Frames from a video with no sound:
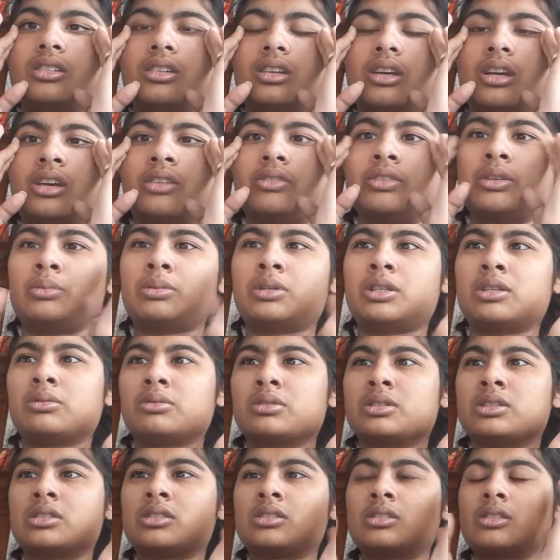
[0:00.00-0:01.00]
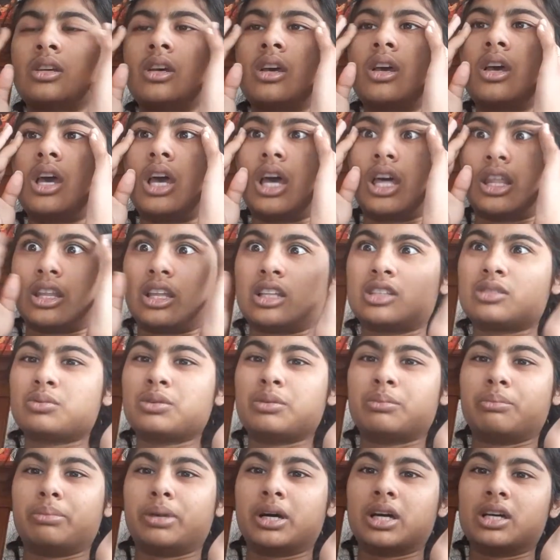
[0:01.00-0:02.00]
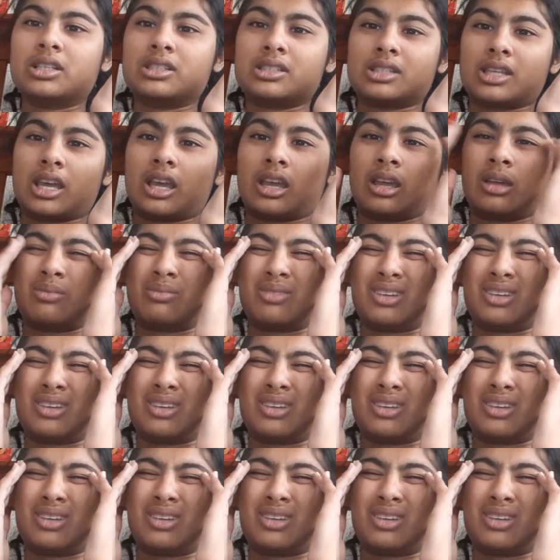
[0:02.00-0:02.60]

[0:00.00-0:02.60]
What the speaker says: everybody was. And that's when Buzz came